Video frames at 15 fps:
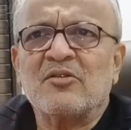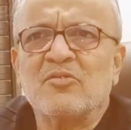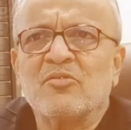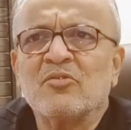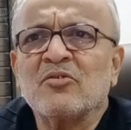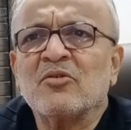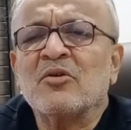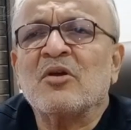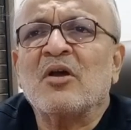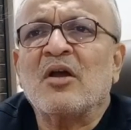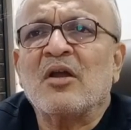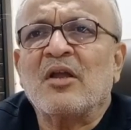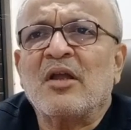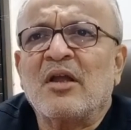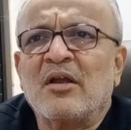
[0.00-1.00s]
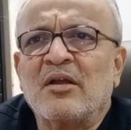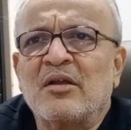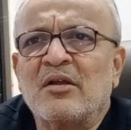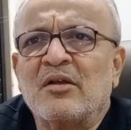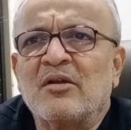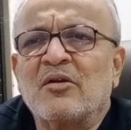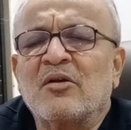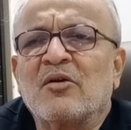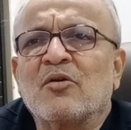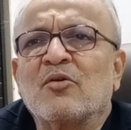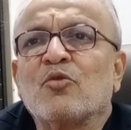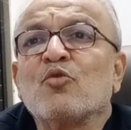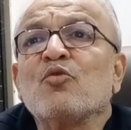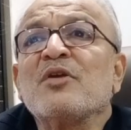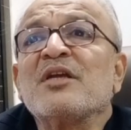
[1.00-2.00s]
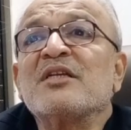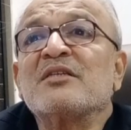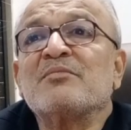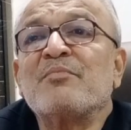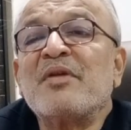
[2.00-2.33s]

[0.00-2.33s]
you know, who is